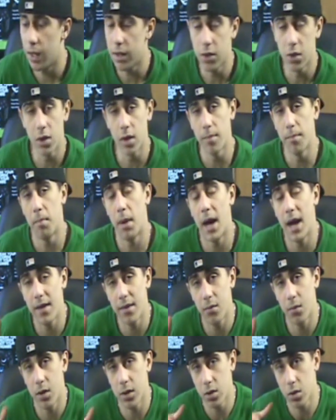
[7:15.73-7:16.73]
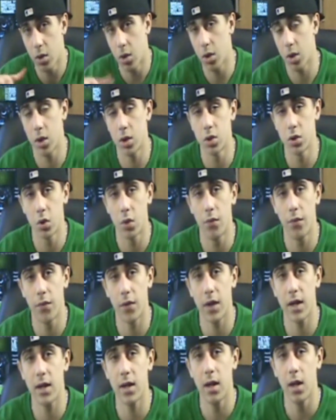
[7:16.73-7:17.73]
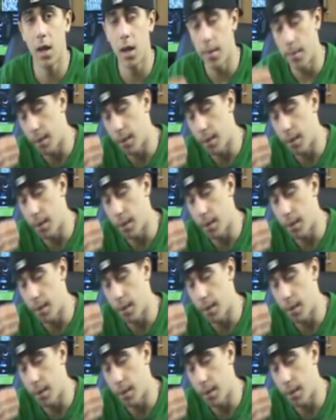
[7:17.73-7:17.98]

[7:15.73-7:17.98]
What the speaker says: You can buy when you go to Kontrol Freek.